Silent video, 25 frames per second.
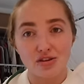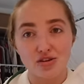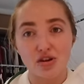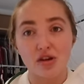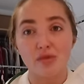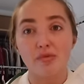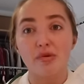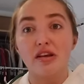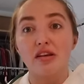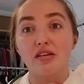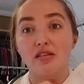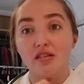You
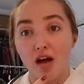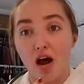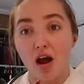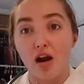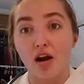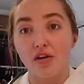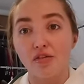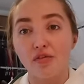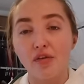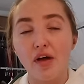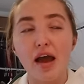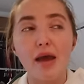could be not
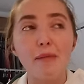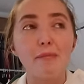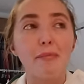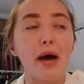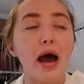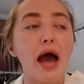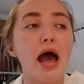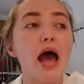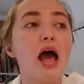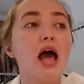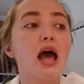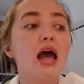on a flight,
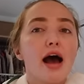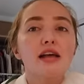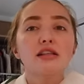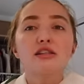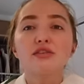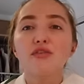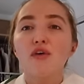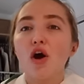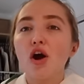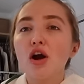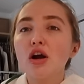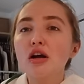but as
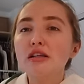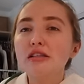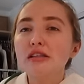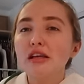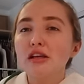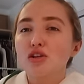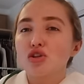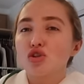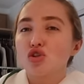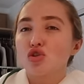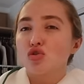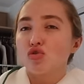far as
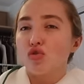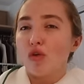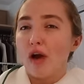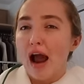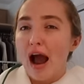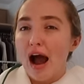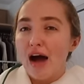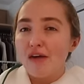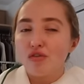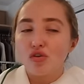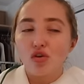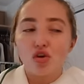like
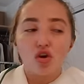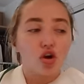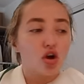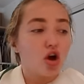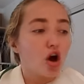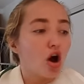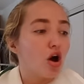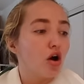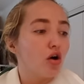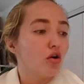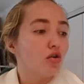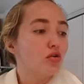travel
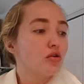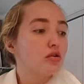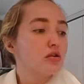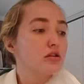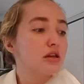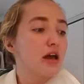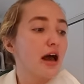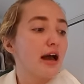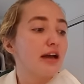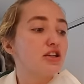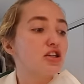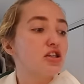goes,
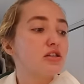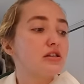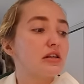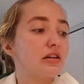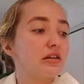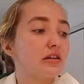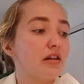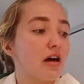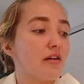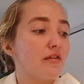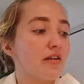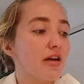I just
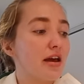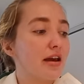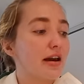love it.